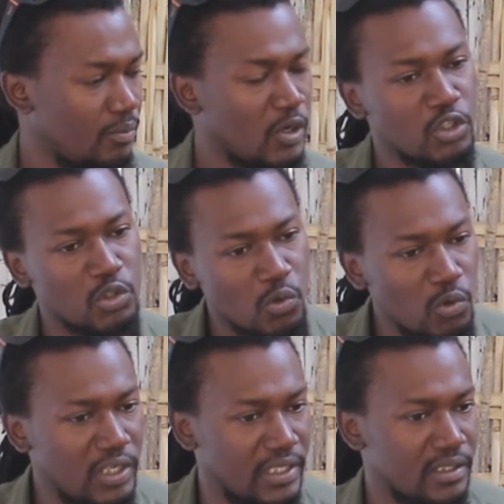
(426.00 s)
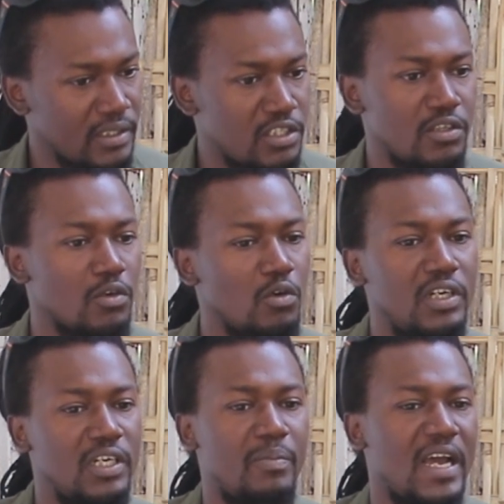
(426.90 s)
Because ruling is not
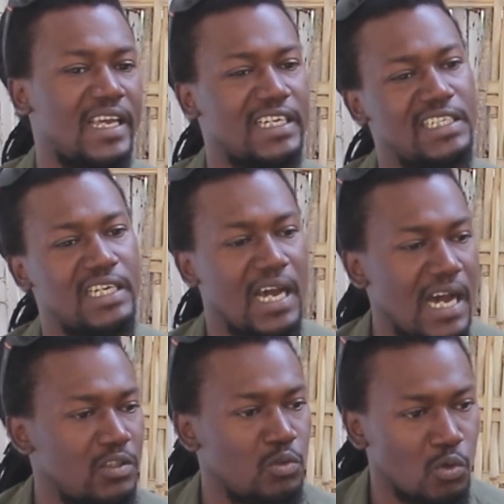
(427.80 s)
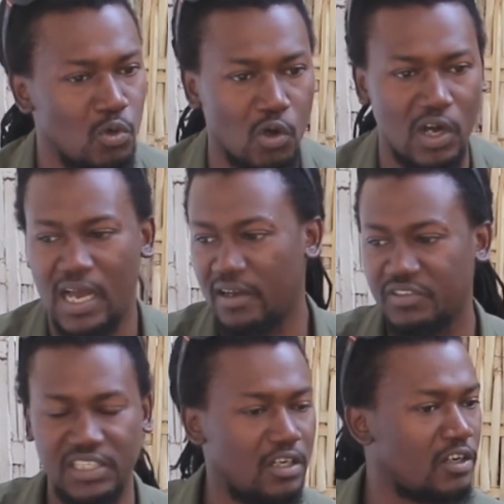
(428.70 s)
only by getting the heart to rule or oh, I
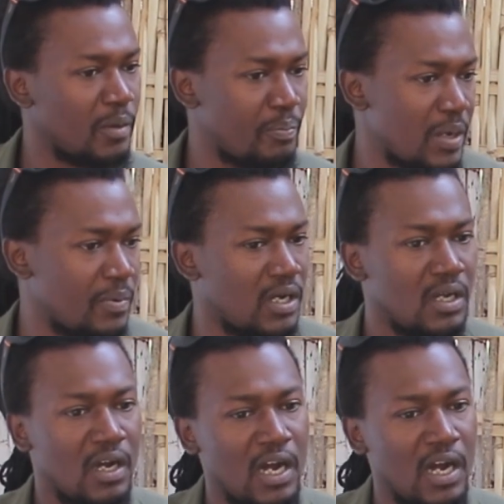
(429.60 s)
have see on the paper,